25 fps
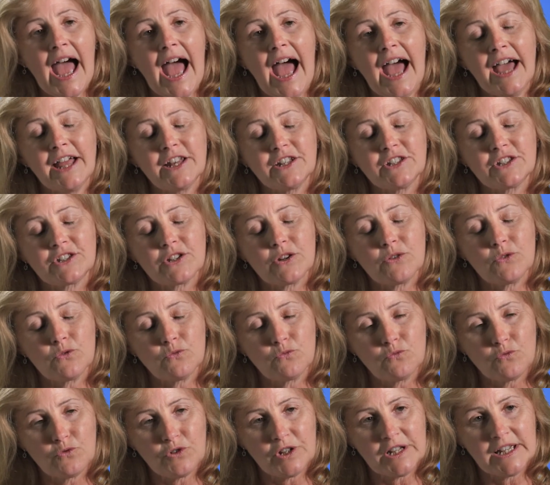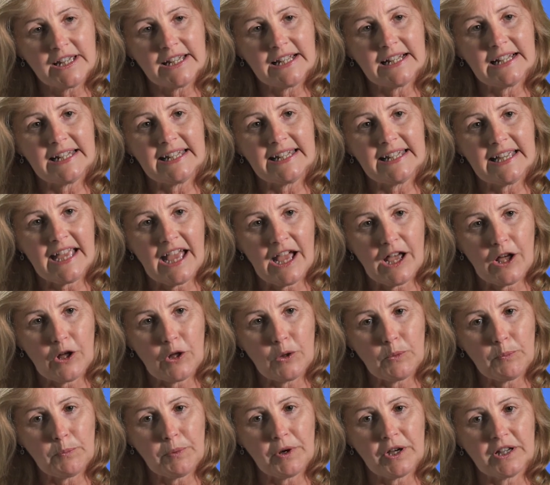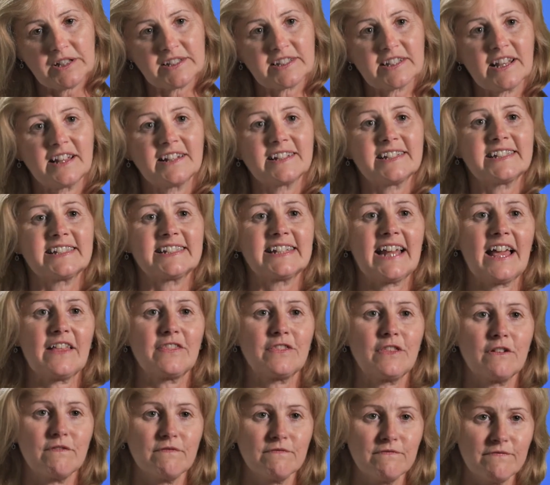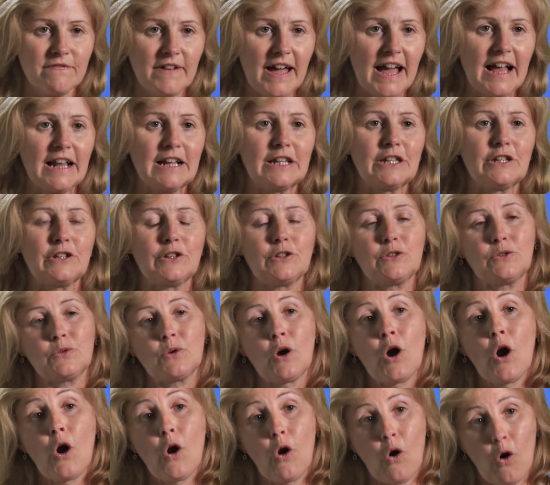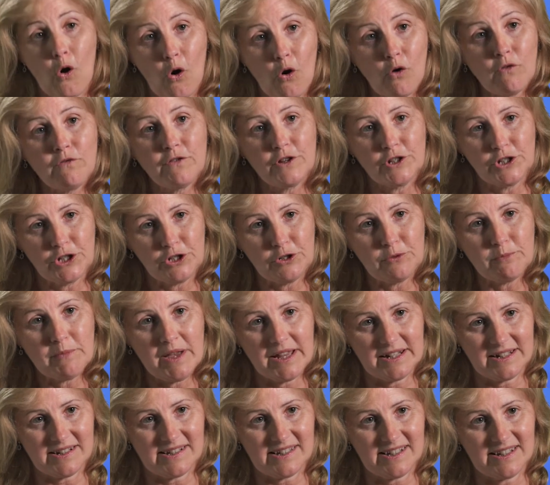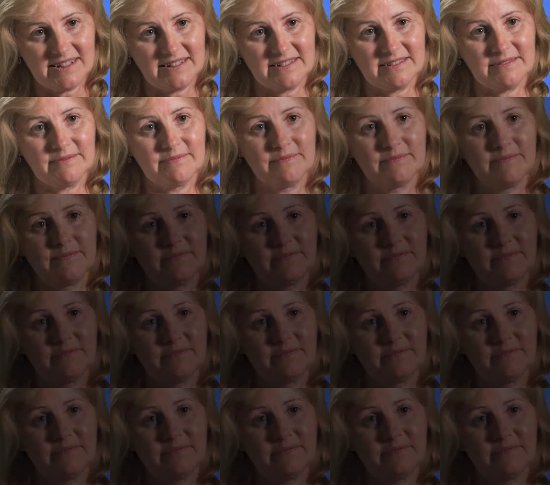And really help us understand the value of a new medicine.